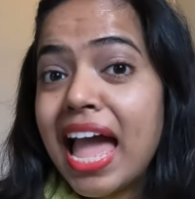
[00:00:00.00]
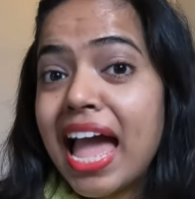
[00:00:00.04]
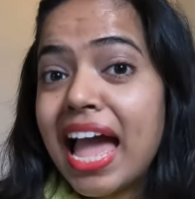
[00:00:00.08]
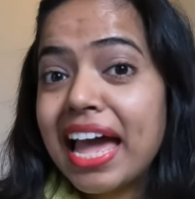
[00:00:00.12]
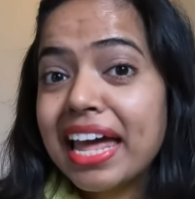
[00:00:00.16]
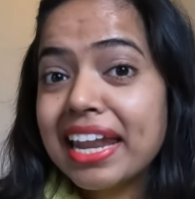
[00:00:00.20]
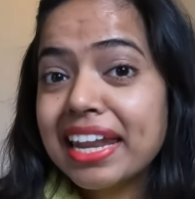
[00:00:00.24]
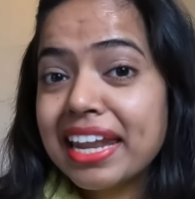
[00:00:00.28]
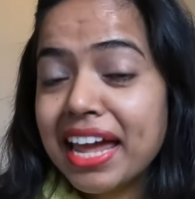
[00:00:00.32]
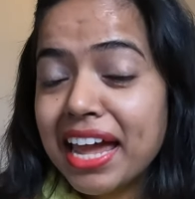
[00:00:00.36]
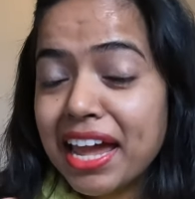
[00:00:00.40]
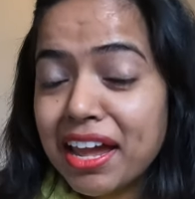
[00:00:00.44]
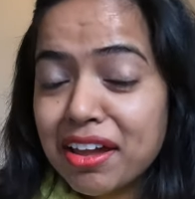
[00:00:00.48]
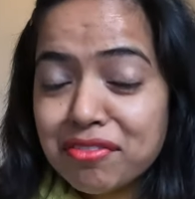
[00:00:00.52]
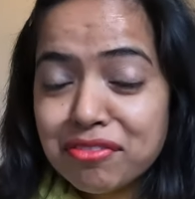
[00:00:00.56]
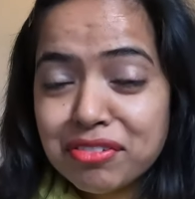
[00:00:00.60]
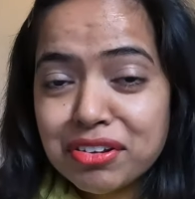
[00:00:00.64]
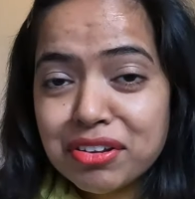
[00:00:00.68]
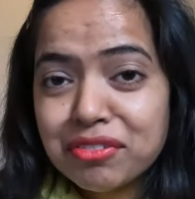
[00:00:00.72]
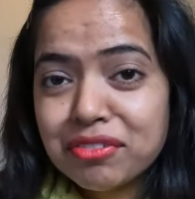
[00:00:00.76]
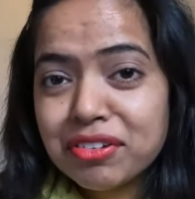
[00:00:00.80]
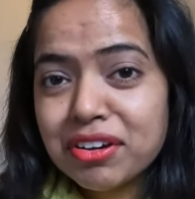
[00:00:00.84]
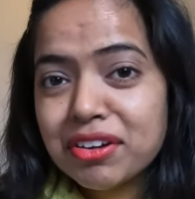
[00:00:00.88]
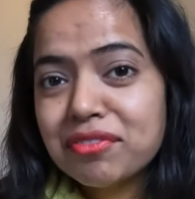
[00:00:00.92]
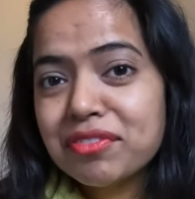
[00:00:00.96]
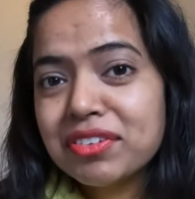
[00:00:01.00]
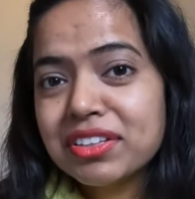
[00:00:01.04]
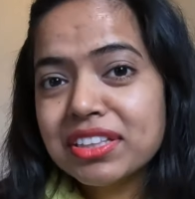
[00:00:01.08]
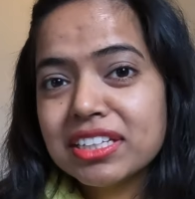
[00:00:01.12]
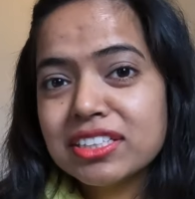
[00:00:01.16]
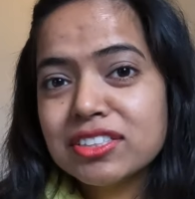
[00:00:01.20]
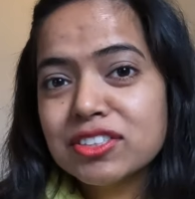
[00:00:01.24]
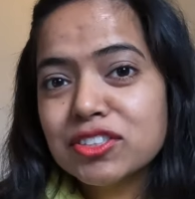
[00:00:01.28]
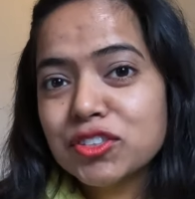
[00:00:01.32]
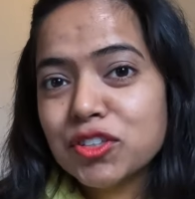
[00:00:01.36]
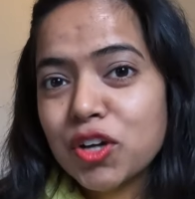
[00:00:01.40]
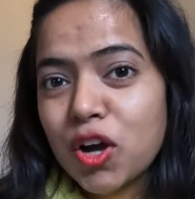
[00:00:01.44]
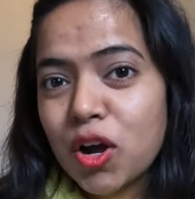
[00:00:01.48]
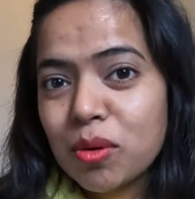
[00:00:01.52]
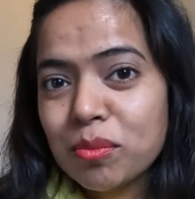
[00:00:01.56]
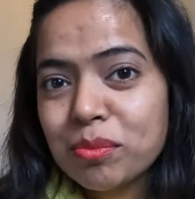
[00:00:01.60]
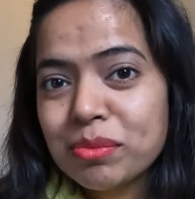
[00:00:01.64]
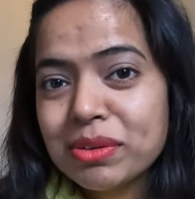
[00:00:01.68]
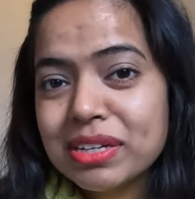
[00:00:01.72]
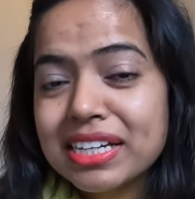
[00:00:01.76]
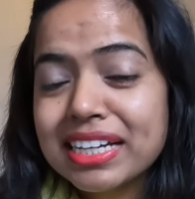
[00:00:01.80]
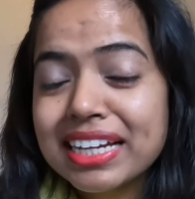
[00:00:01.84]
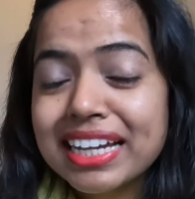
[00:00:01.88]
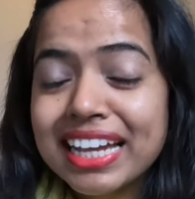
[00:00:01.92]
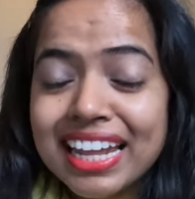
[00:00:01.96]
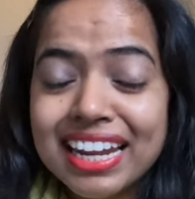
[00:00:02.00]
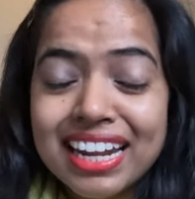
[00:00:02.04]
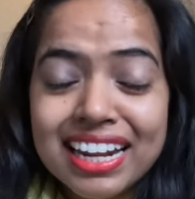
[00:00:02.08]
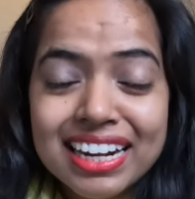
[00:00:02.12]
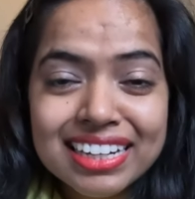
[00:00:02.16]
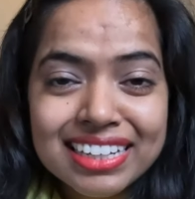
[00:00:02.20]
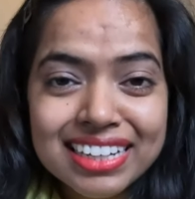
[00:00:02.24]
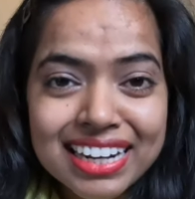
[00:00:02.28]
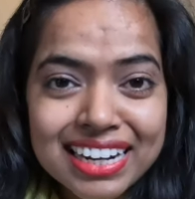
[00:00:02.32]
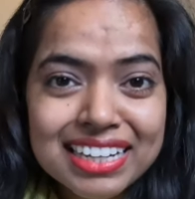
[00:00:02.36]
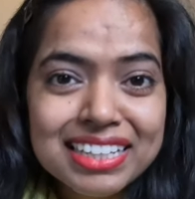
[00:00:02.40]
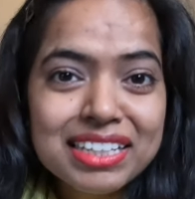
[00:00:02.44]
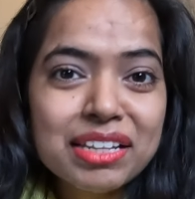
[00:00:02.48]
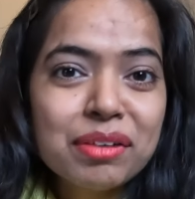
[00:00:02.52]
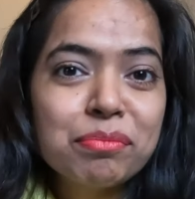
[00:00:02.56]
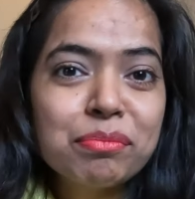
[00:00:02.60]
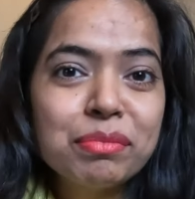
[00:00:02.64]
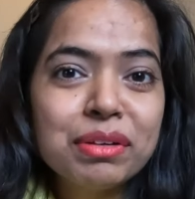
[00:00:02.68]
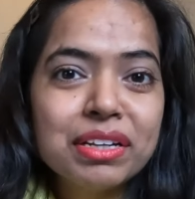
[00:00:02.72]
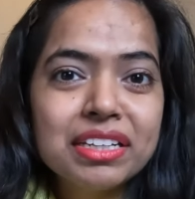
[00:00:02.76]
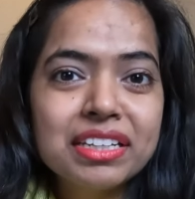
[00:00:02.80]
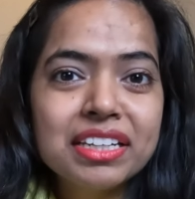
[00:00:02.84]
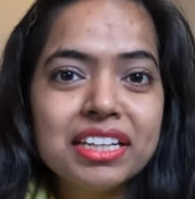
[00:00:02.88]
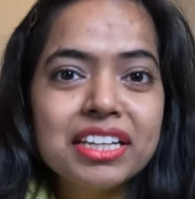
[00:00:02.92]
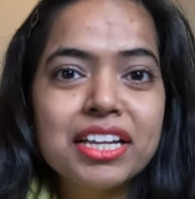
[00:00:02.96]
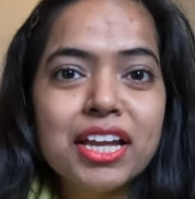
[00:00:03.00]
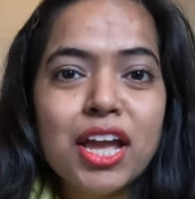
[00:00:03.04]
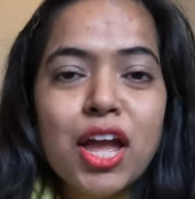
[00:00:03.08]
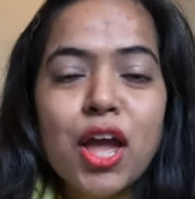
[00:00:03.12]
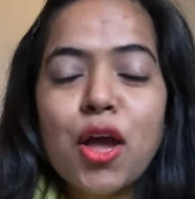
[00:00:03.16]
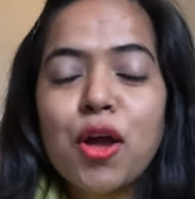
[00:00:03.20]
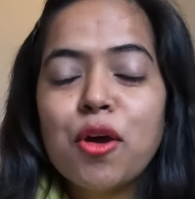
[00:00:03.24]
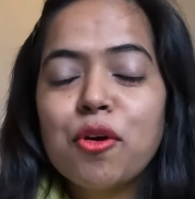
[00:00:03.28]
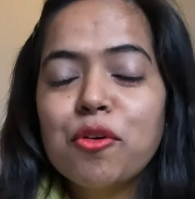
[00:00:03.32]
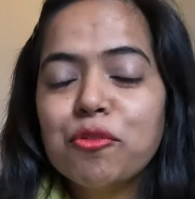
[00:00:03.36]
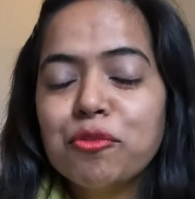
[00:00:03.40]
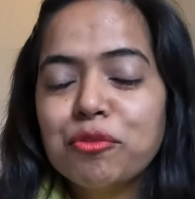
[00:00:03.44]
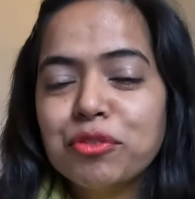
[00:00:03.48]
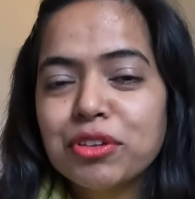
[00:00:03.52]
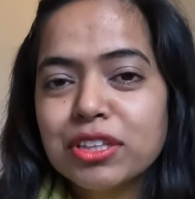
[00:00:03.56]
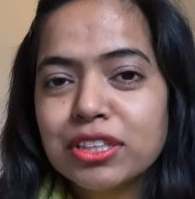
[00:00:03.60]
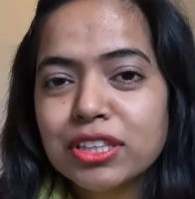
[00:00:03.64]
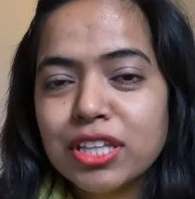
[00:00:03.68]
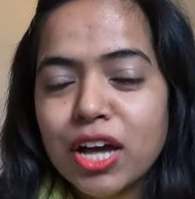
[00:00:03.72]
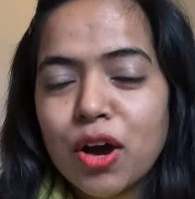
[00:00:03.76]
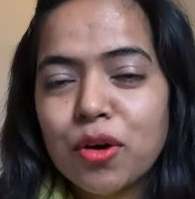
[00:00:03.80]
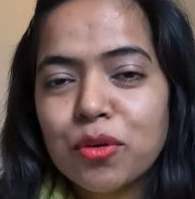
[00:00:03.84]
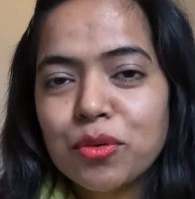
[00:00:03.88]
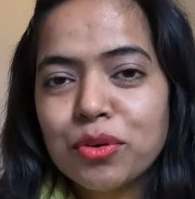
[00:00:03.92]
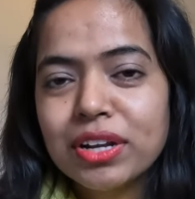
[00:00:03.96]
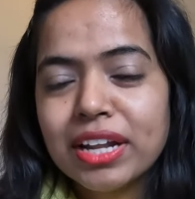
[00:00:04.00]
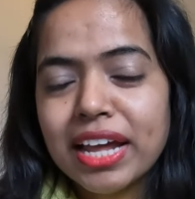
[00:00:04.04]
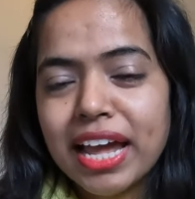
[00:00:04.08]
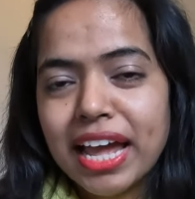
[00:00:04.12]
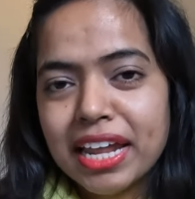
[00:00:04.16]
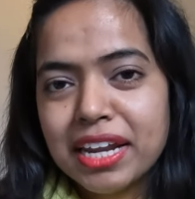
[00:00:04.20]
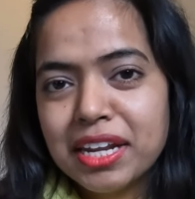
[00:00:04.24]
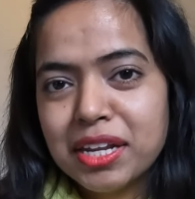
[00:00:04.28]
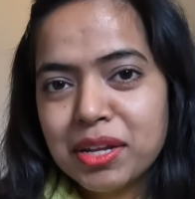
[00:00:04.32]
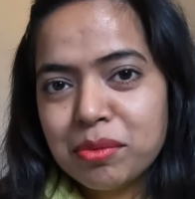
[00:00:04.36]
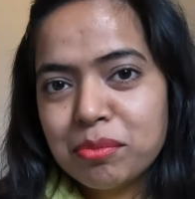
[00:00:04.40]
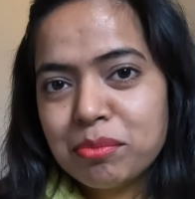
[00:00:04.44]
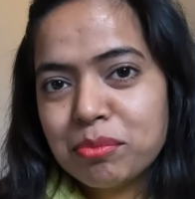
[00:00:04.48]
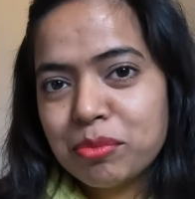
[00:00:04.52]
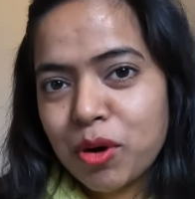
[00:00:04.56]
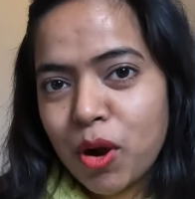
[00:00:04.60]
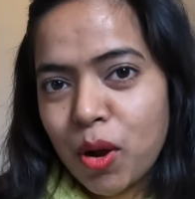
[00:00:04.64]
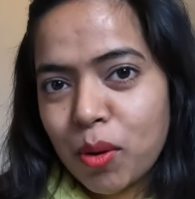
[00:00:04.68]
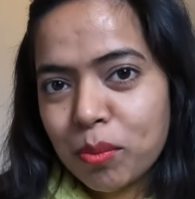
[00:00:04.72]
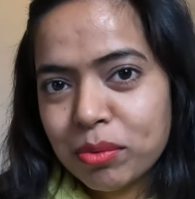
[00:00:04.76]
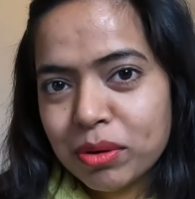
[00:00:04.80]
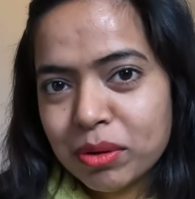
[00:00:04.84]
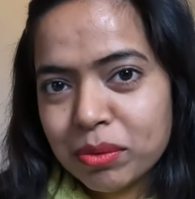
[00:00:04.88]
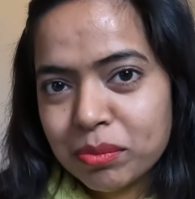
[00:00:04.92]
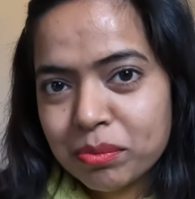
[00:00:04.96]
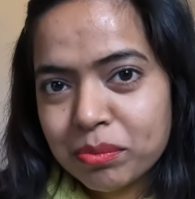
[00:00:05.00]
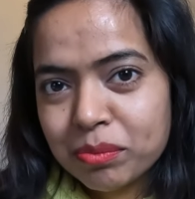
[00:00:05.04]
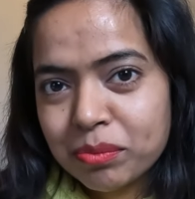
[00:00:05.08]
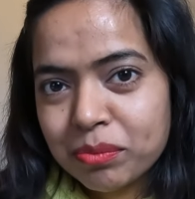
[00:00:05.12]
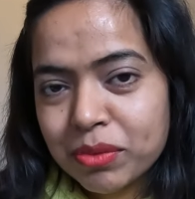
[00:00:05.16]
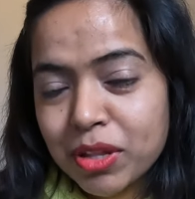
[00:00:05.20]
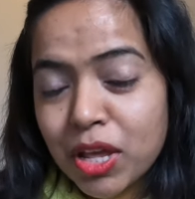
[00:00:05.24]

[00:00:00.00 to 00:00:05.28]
and everyone with a job can attend the meeting without any problem.